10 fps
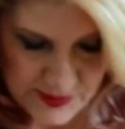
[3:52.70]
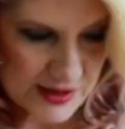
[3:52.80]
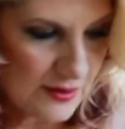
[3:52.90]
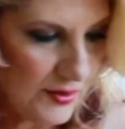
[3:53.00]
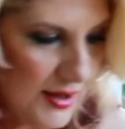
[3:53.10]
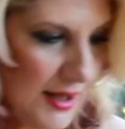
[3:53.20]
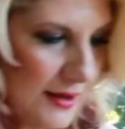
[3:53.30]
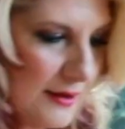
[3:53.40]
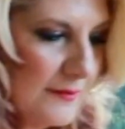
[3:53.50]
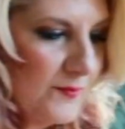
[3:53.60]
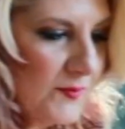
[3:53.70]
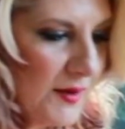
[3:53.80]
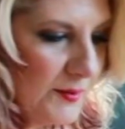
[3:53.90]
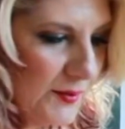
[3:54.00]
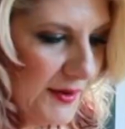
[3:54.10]
want this to be too thin.
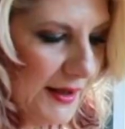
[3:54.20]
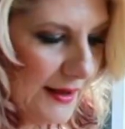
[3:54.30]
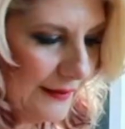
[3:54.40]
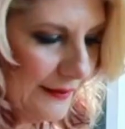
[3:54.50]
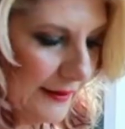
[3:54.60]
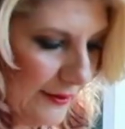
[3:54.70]
I need a